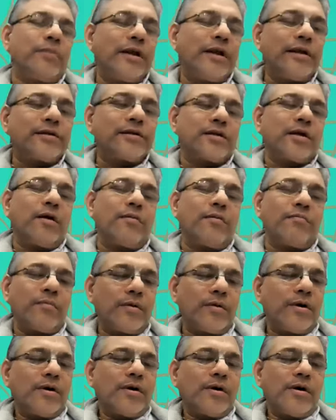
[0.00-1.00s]
please come.
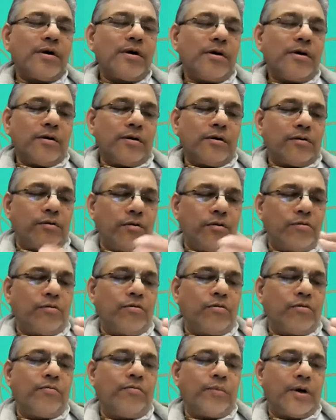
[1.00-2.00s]

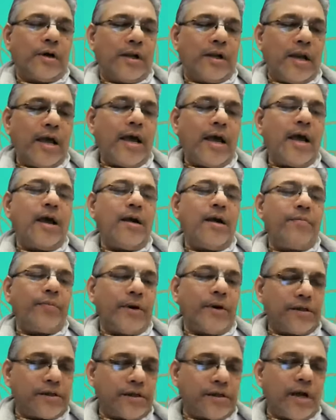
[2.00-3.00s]
Dhupalepa
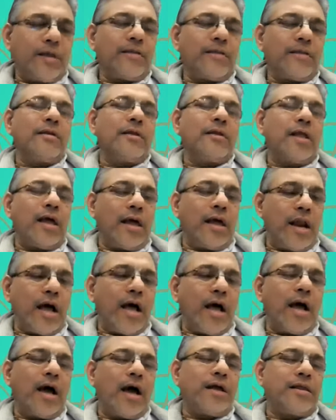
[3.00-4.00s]

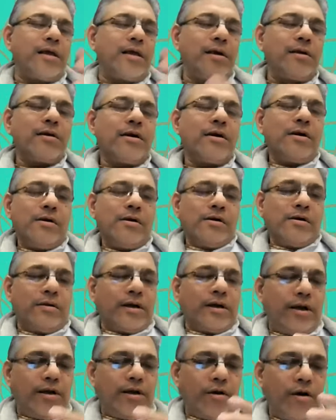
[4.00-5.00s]
Chandanadi.
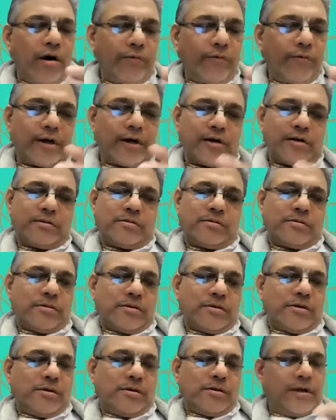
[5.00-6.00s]
And he offered
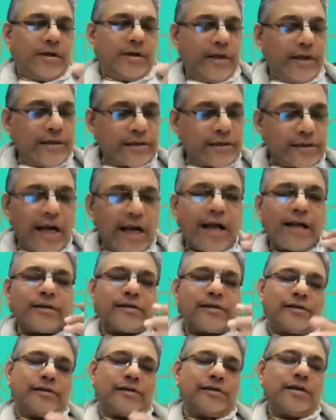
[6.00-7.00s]
the
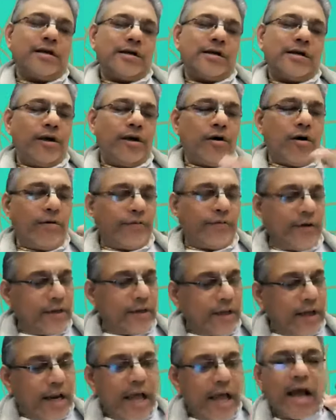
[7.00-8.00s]
incense, he offered
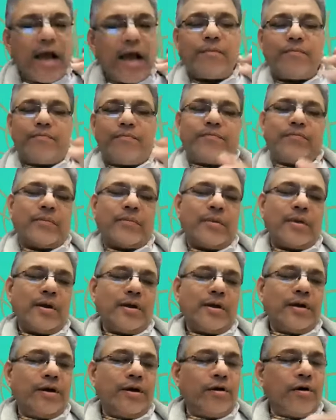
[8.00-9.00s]
the lamp,
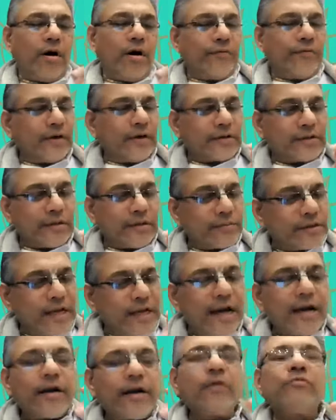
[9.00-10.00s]
he offered some
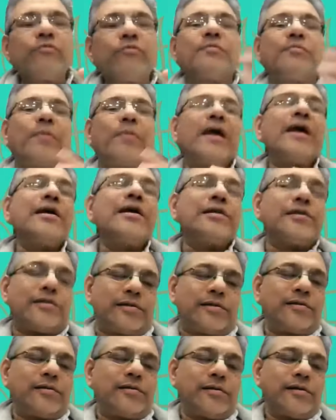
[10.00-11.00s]
sandalwood
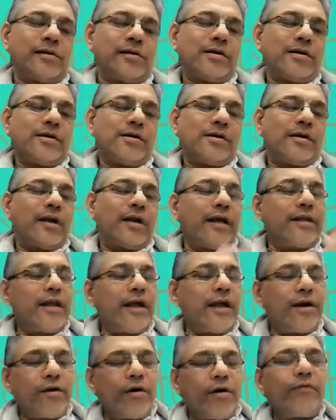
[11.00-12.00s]
paste. Like
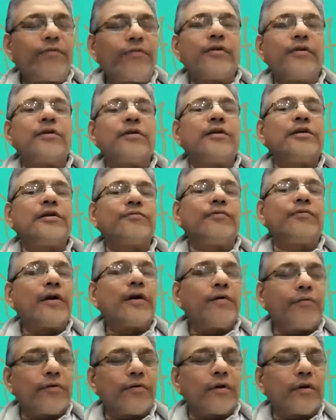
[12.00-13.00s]
that, he offered these
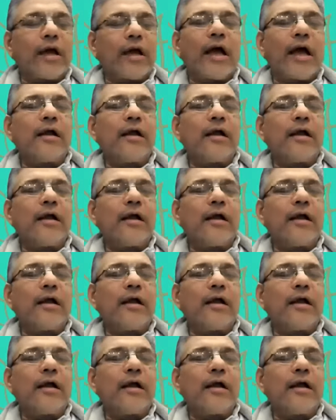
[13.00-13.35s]
wonderful